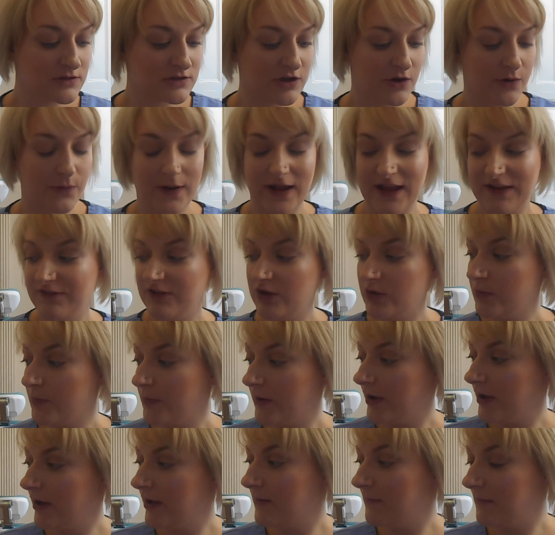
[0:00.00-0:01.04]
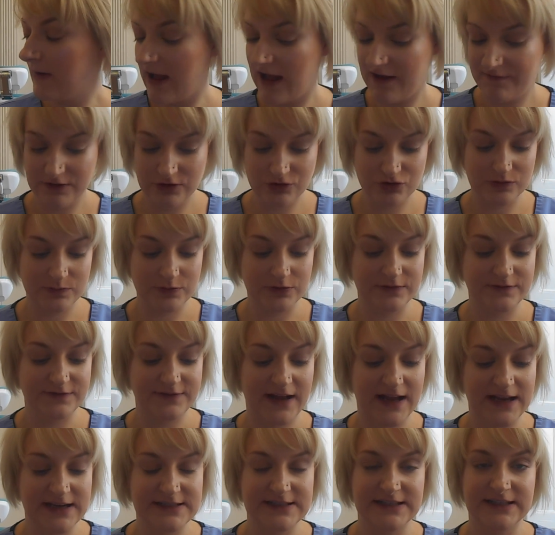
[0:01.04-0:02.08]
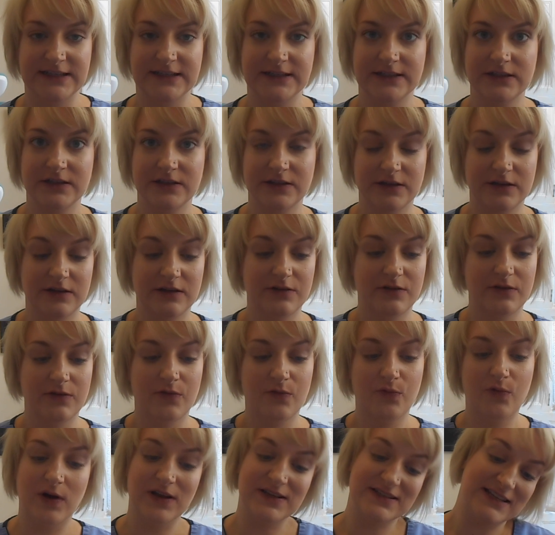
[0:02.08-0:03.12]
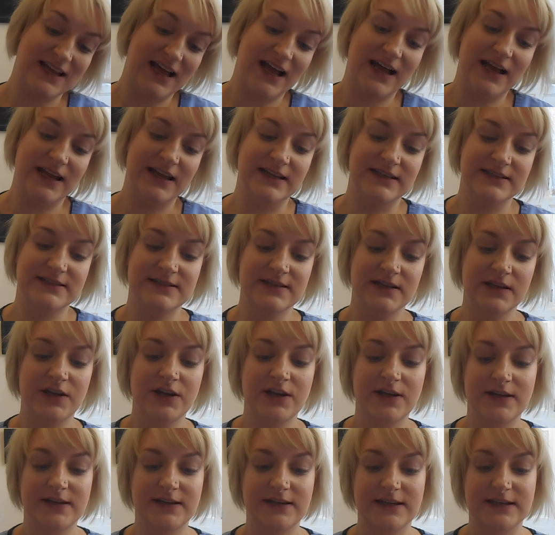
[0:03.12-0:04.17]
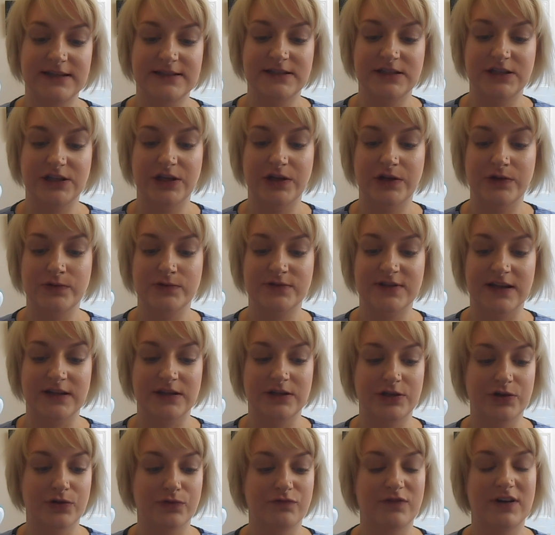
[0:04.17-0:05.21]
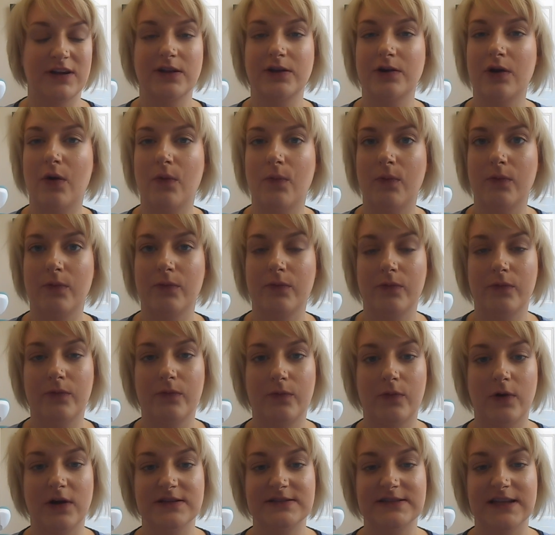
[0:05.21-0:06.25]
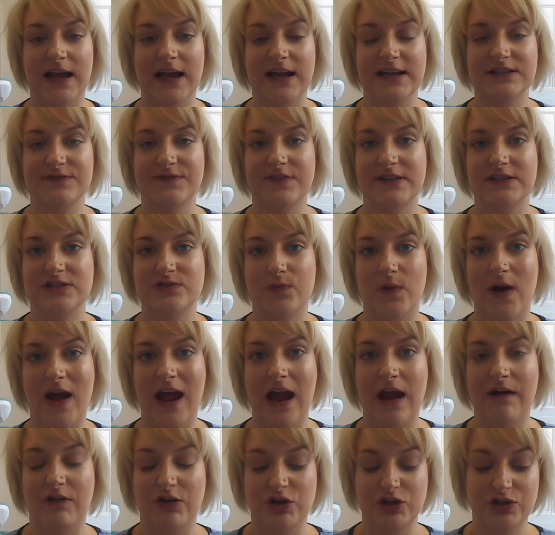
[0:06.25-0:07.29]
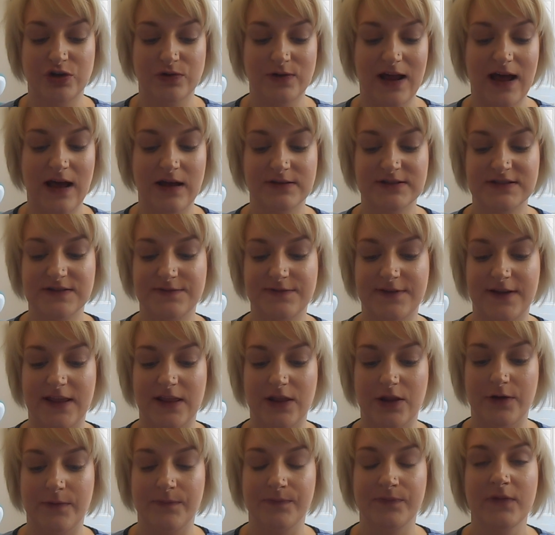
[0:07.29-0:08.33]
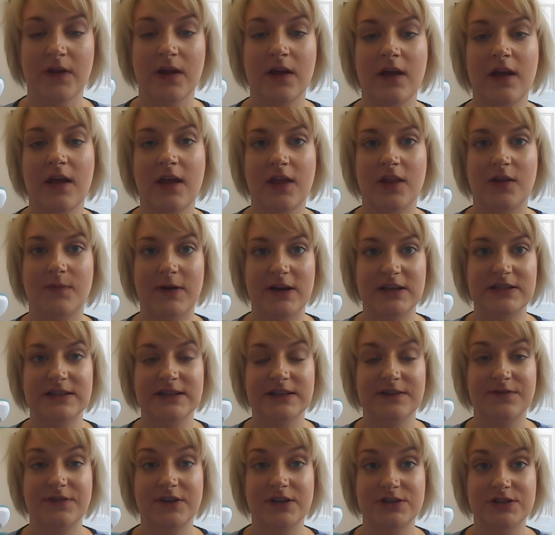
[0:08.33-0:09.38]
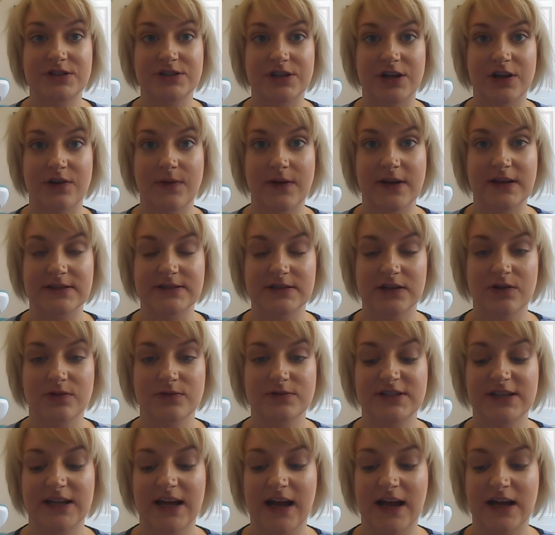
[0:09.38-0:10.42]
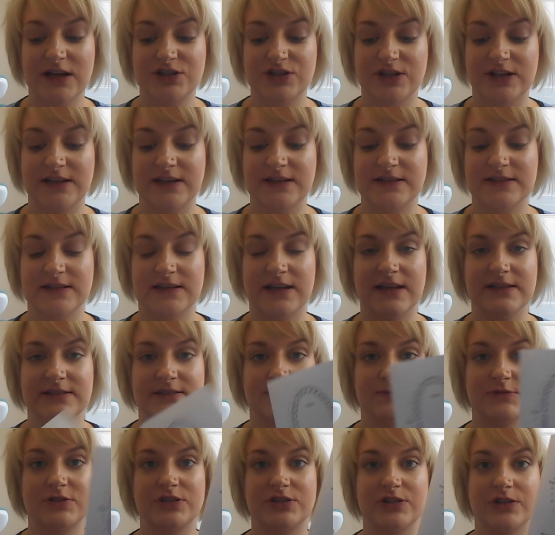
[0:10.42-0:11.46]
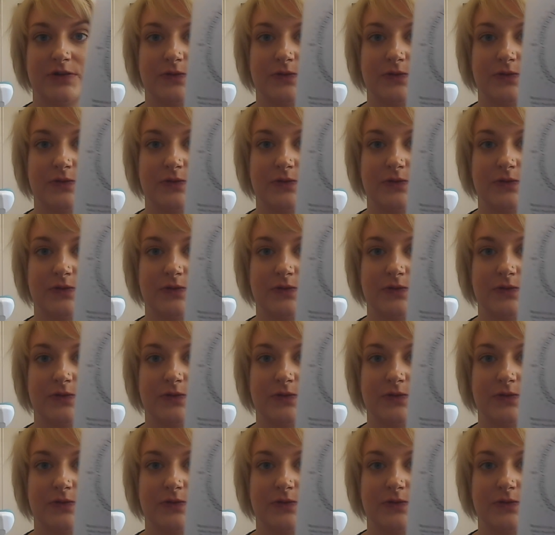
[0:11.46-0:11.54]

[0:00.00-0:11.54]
So if you are having trouble finding what size you need to use and you don't really know what size fits where, or you don't know how to fit them, the best thing for you to do is to go to your hygienist and ask them to